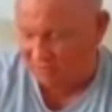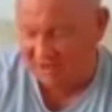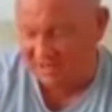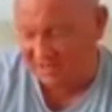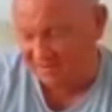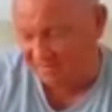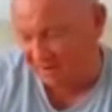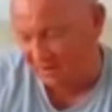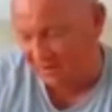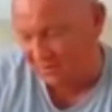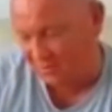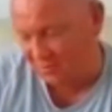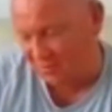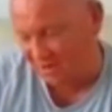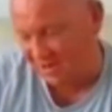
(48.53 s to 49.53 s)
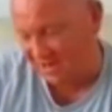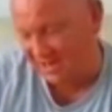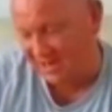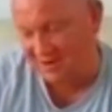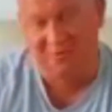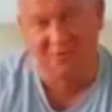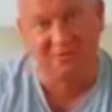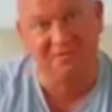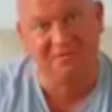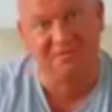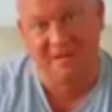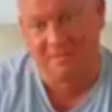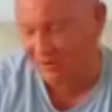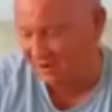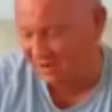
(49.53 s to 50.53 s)
Reading a very good one here called
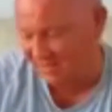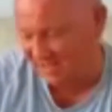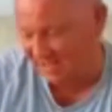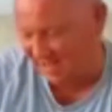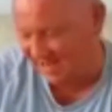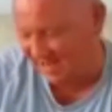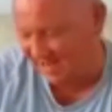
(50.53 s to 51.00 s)
Fibber in the